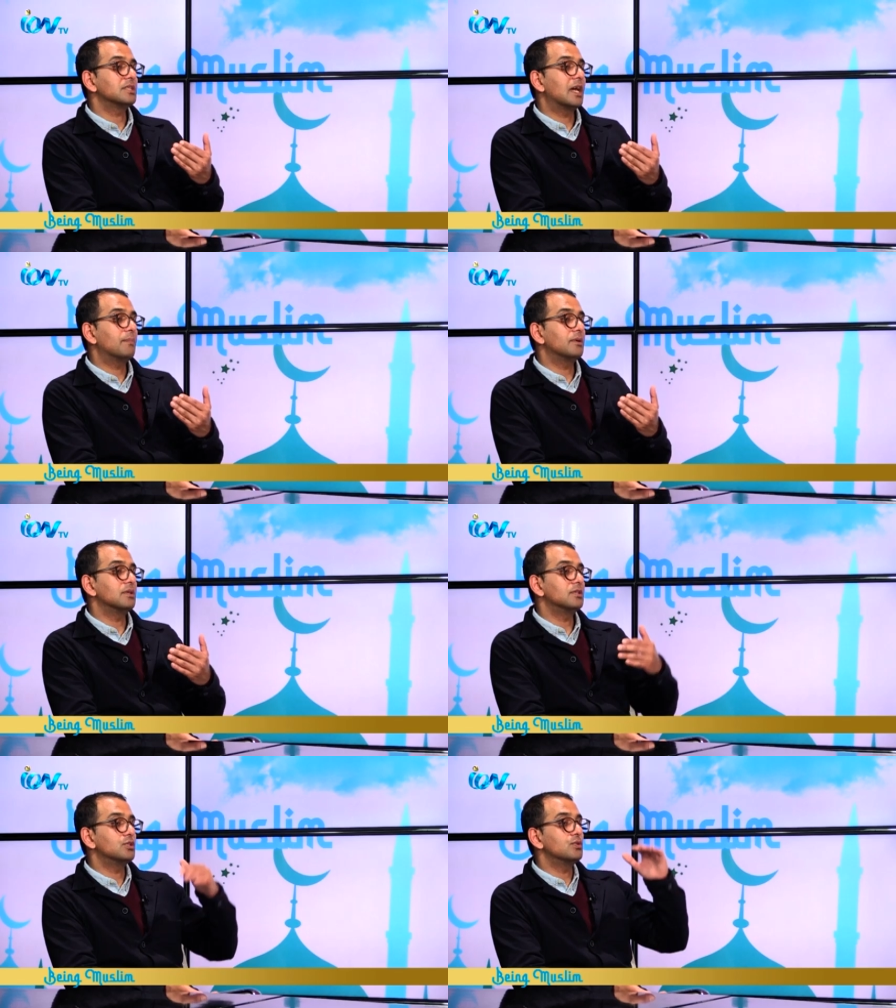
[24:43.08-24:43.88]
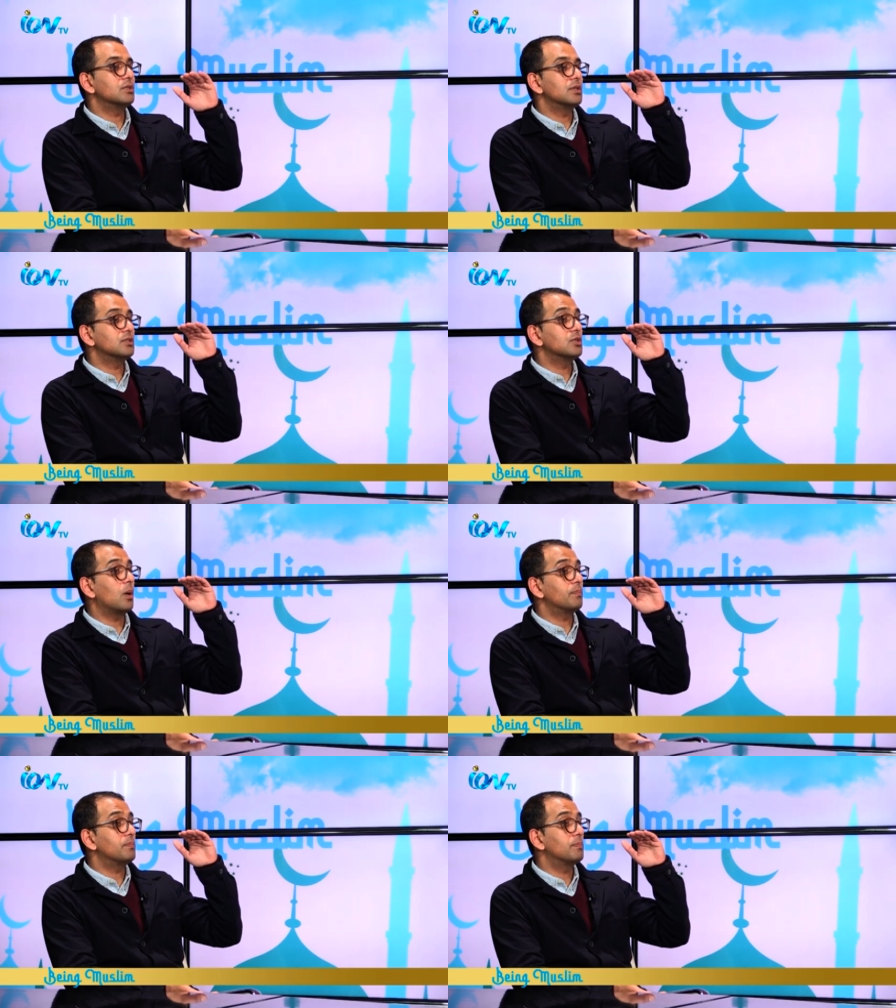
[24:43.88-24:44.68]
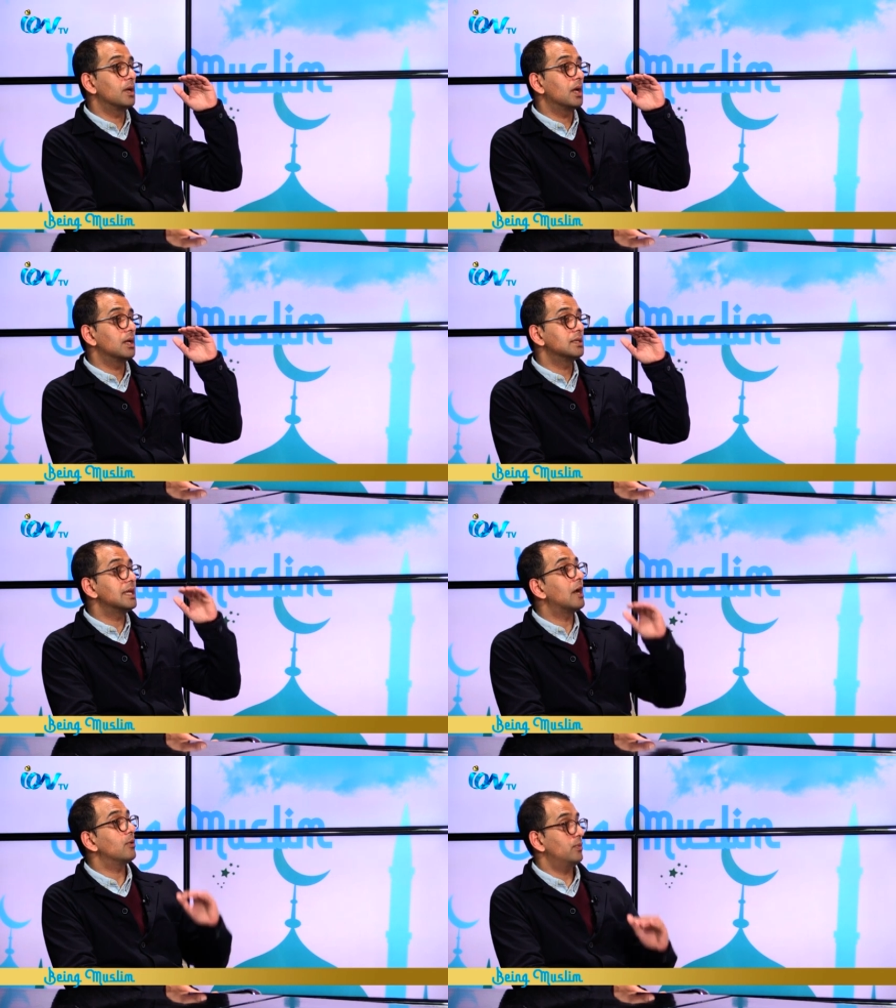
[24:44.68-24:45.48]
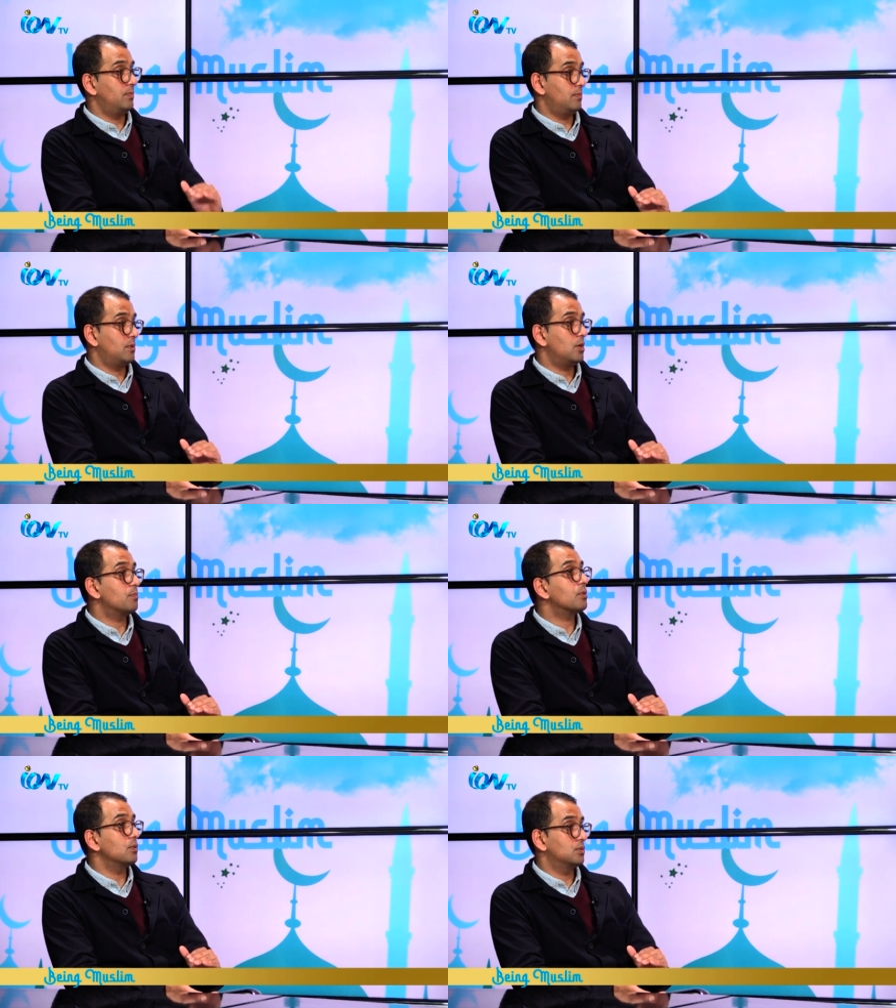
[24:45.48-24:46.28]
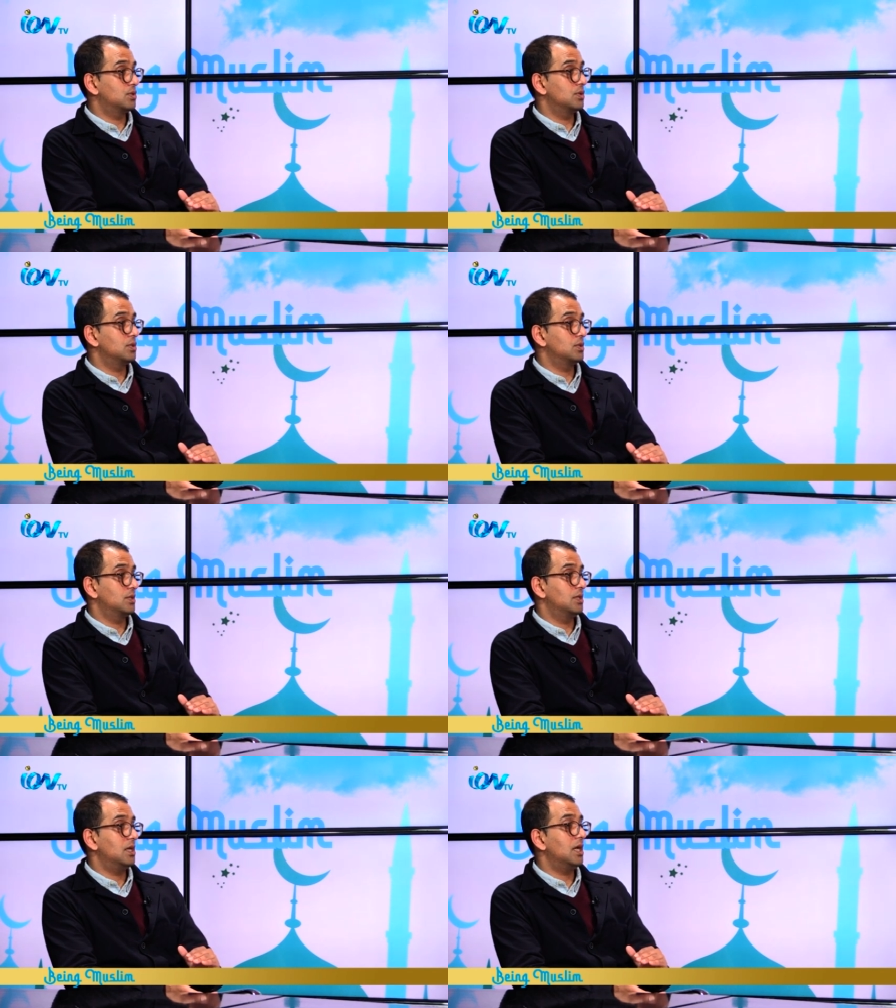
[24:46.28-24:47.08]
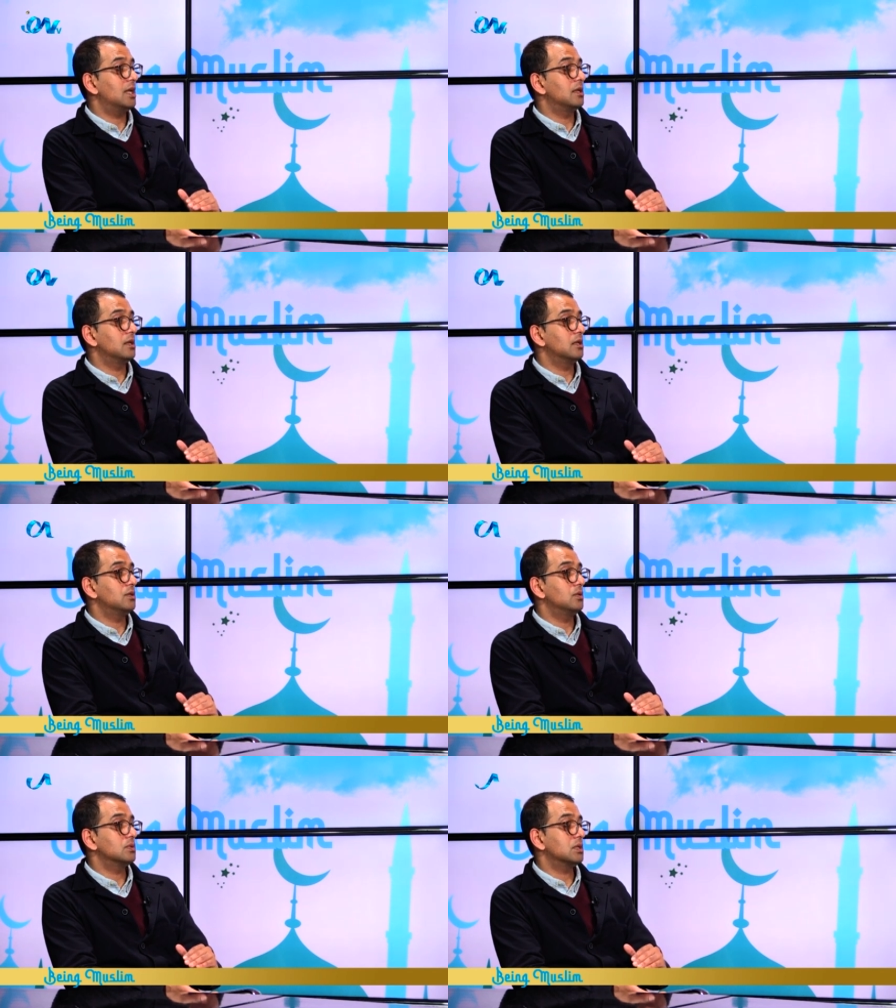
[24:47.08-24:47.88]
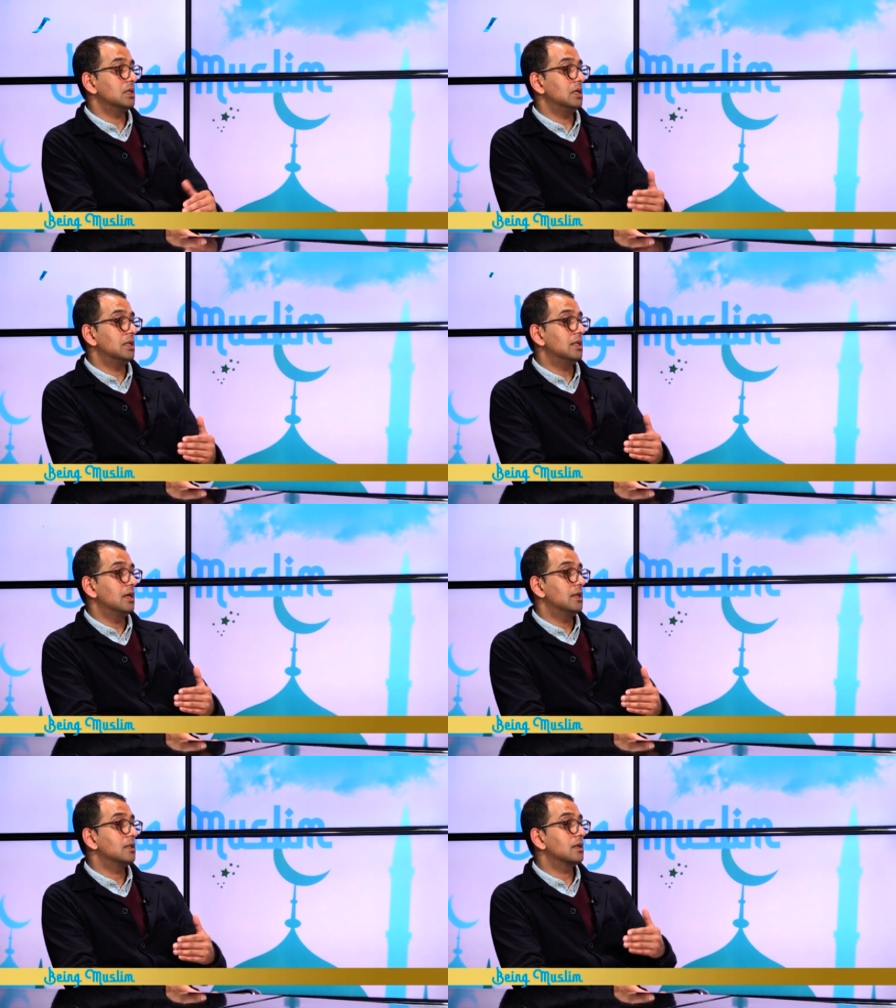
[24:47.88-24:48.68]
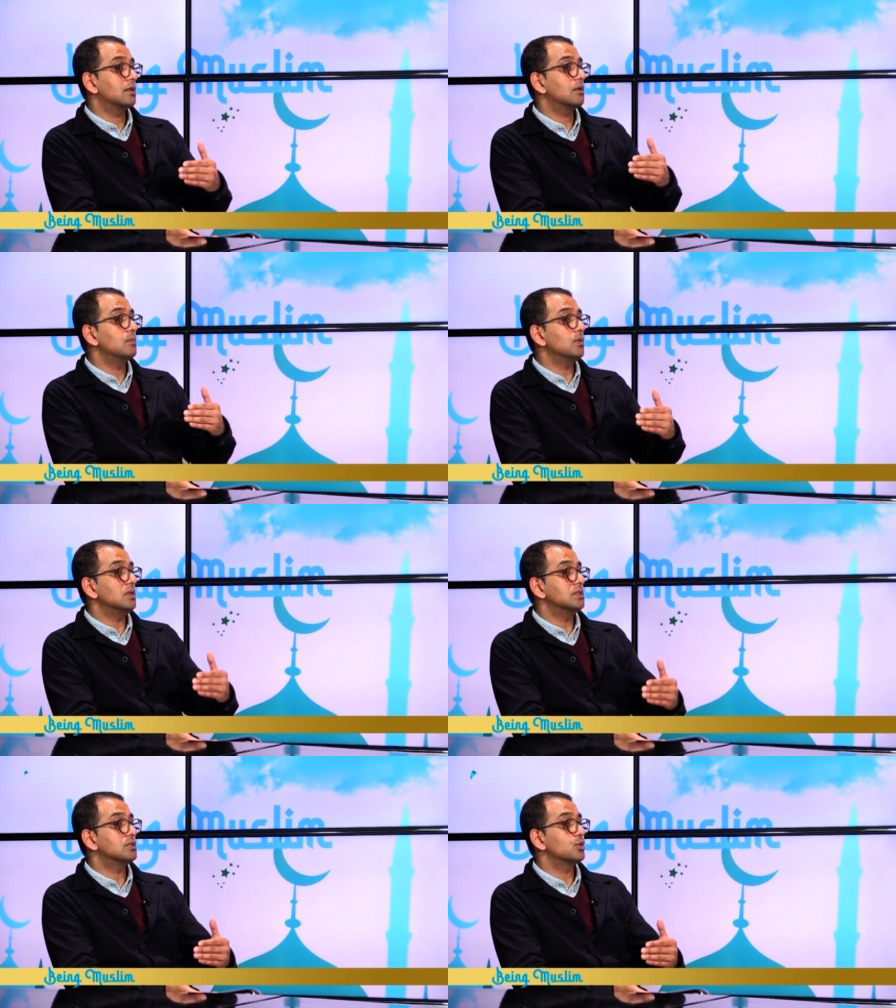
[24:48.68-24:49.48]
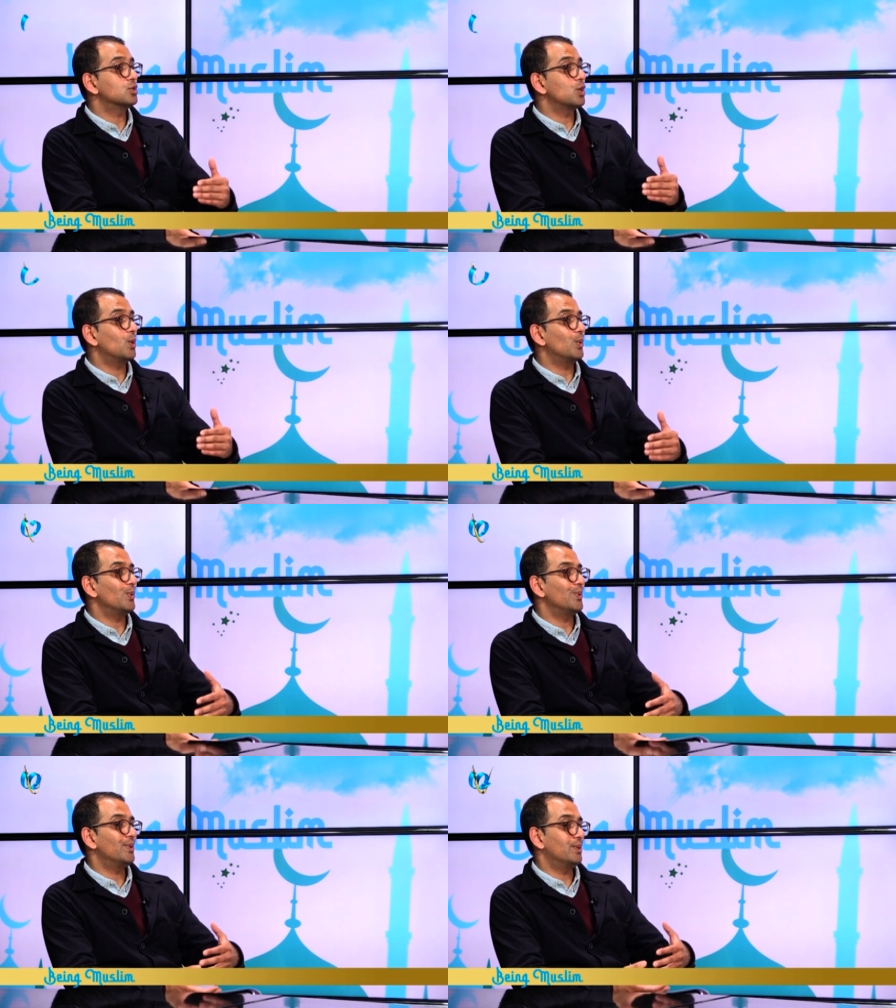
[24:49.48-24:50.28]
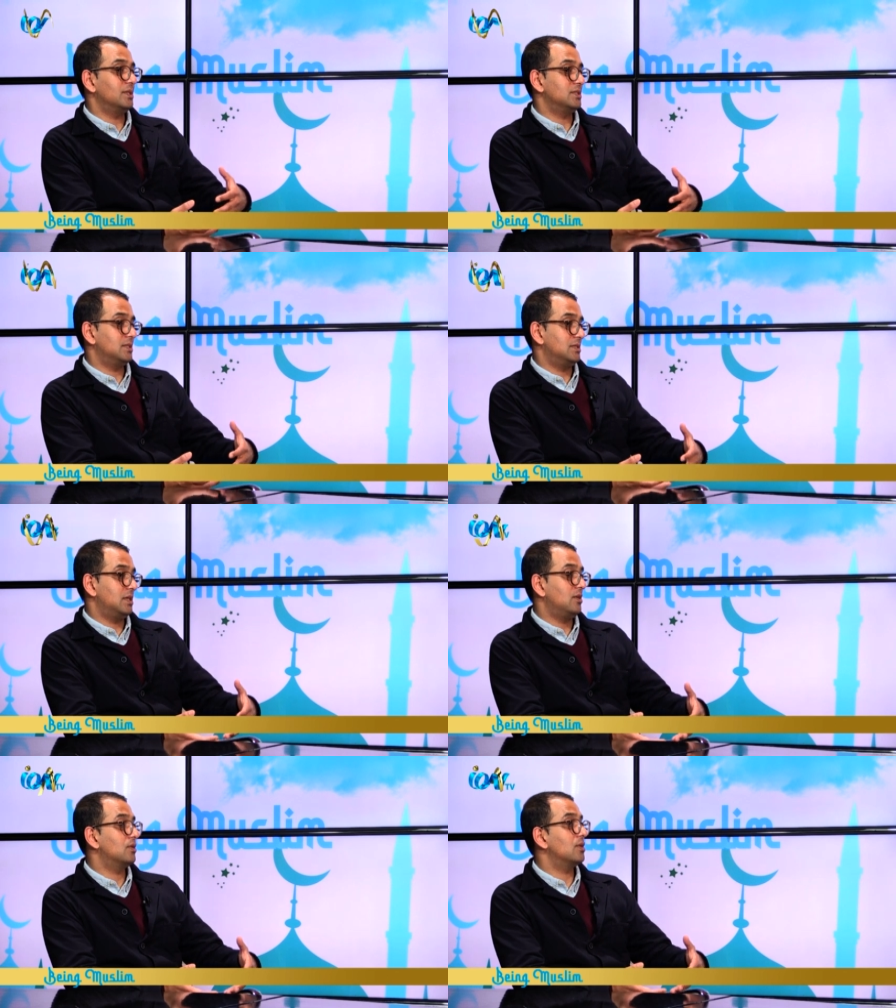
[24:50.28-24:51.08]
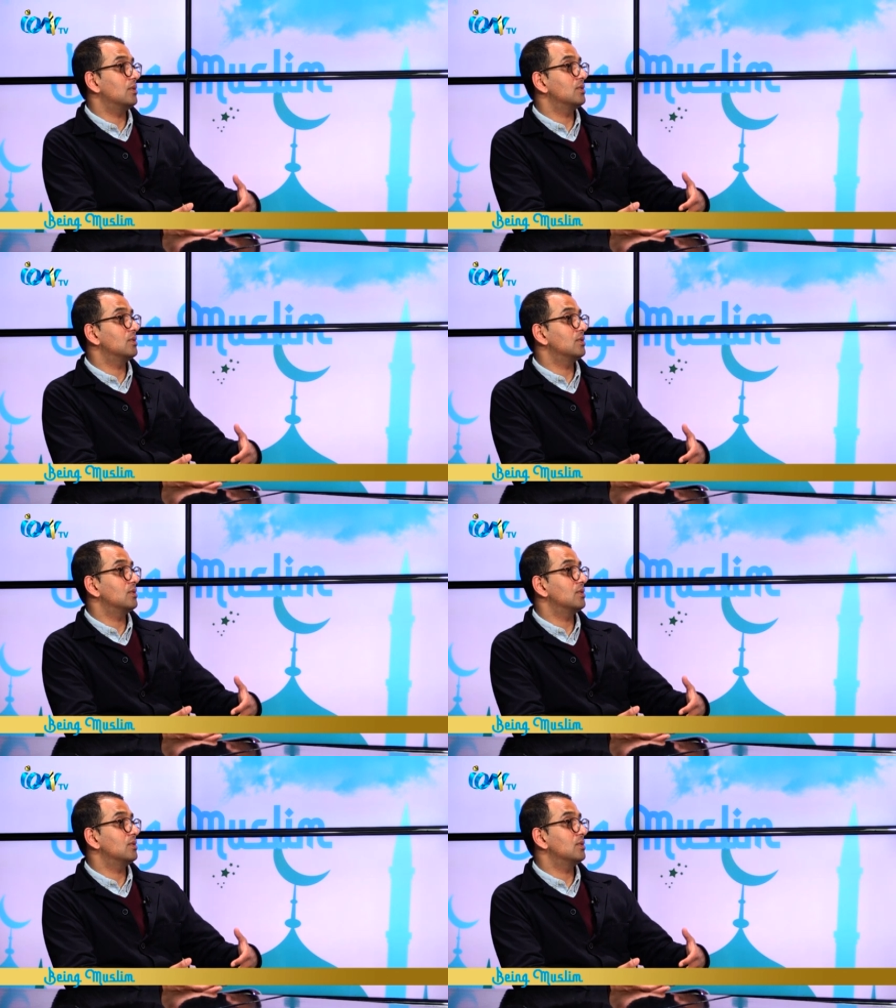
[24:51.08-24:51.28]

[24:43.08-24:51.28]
happen, it's usually top-down approach, and usually the communities are told, "This is, here you go.